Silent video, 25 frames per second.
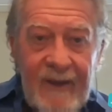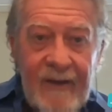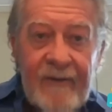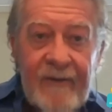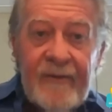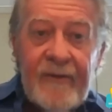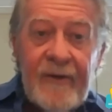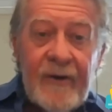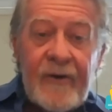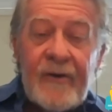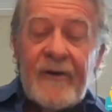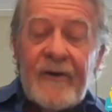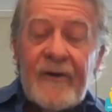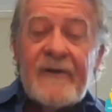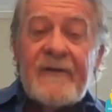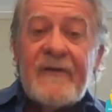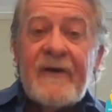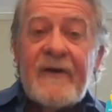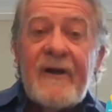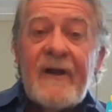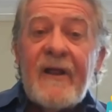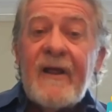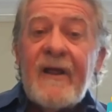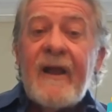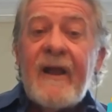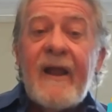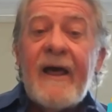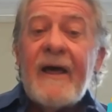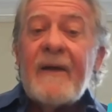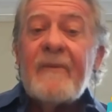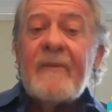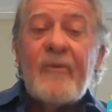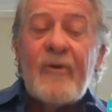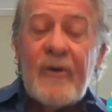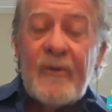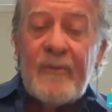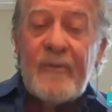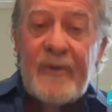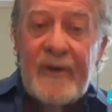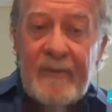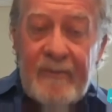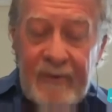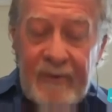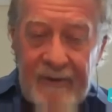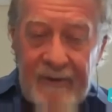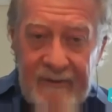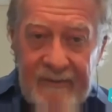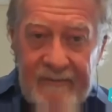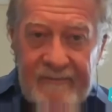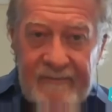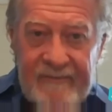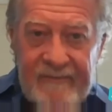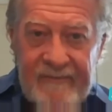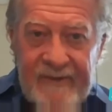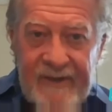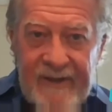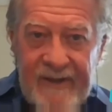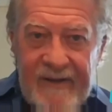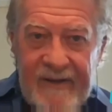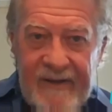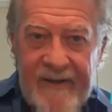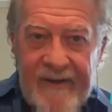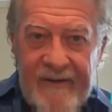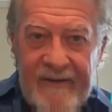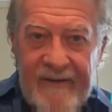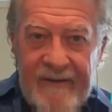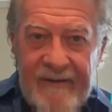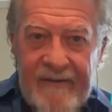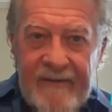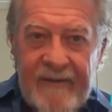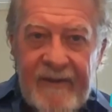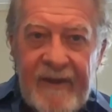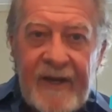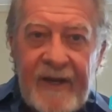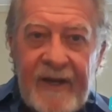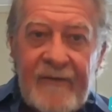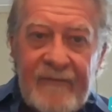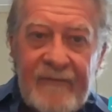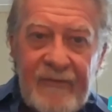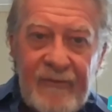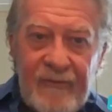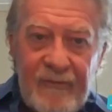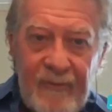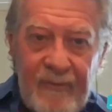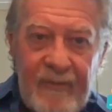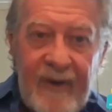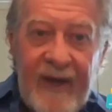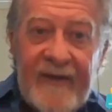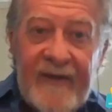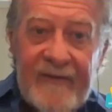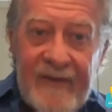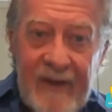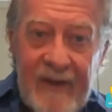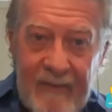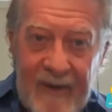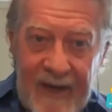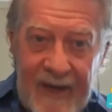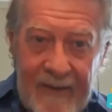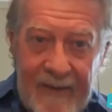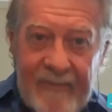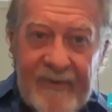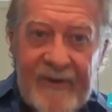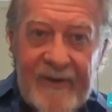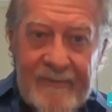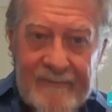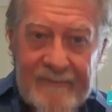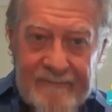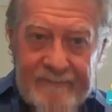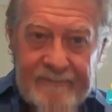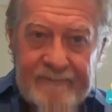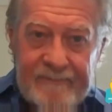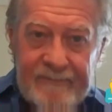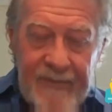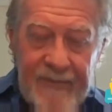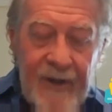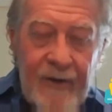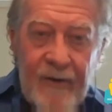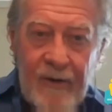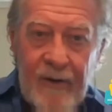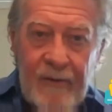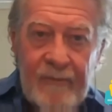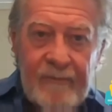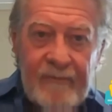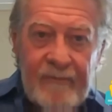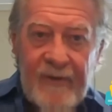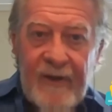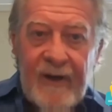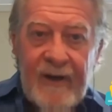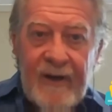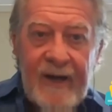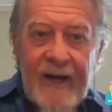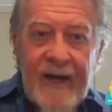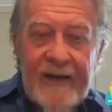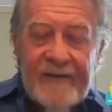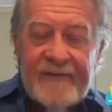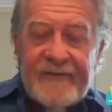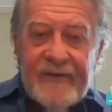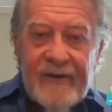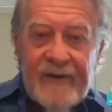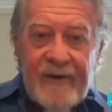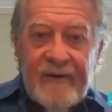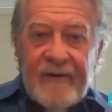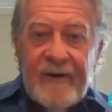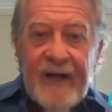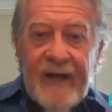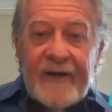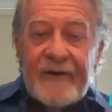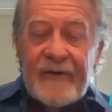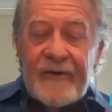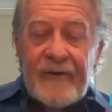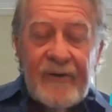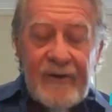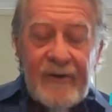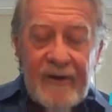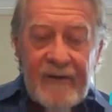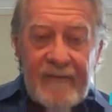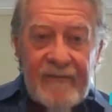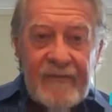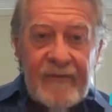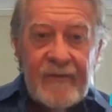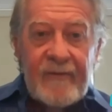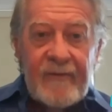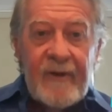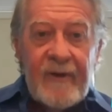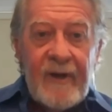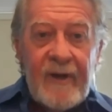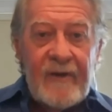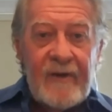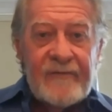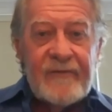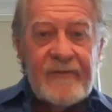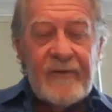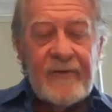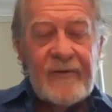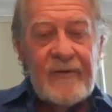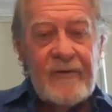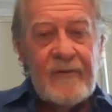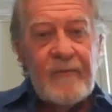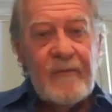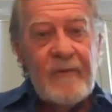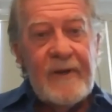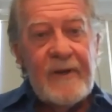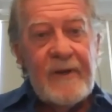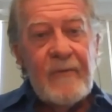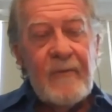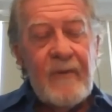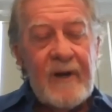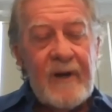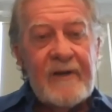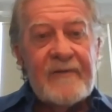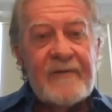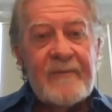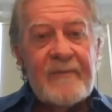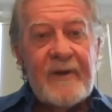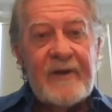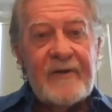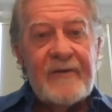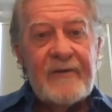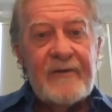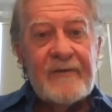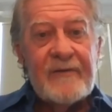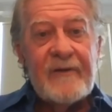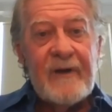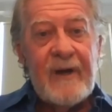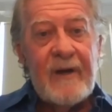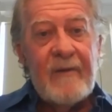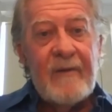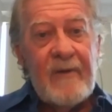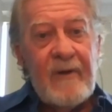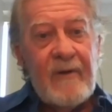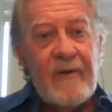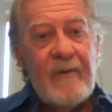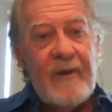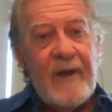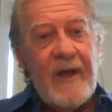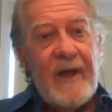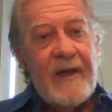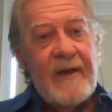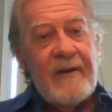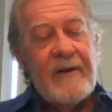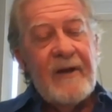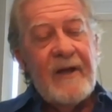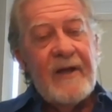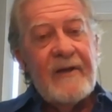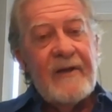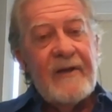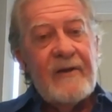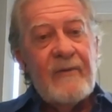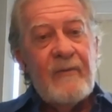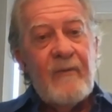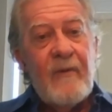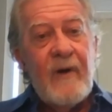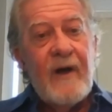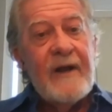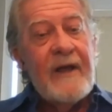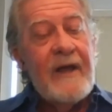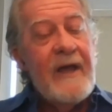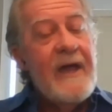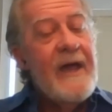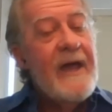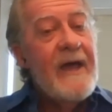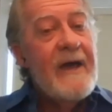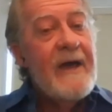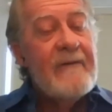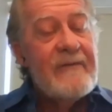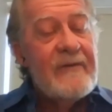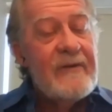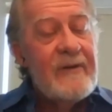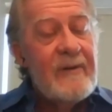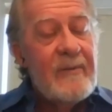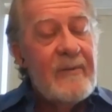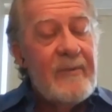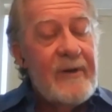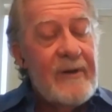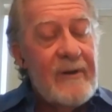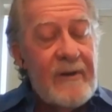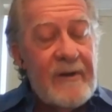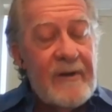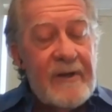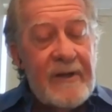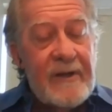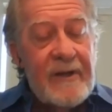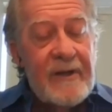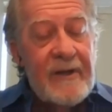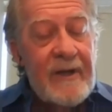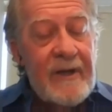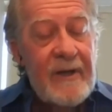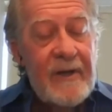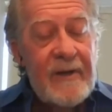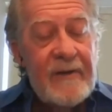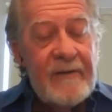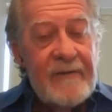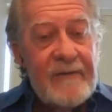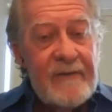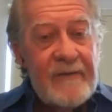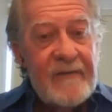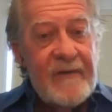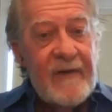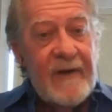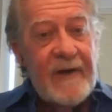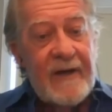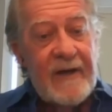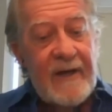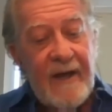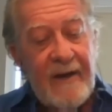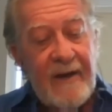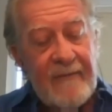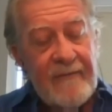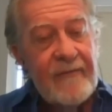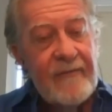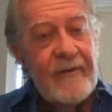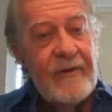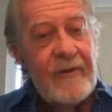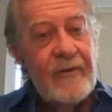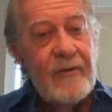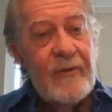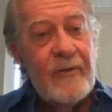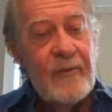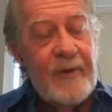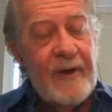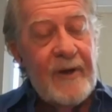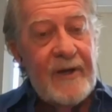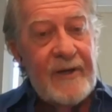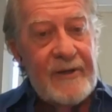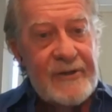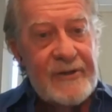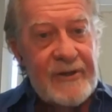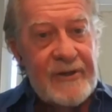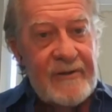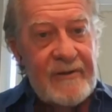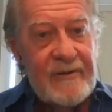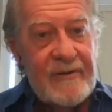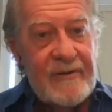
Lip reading: they're going to tell a lot more people than if you made them happy. You know, the odds are not good if you. So you really want to spend your time, and you want to have the ability to take every new patient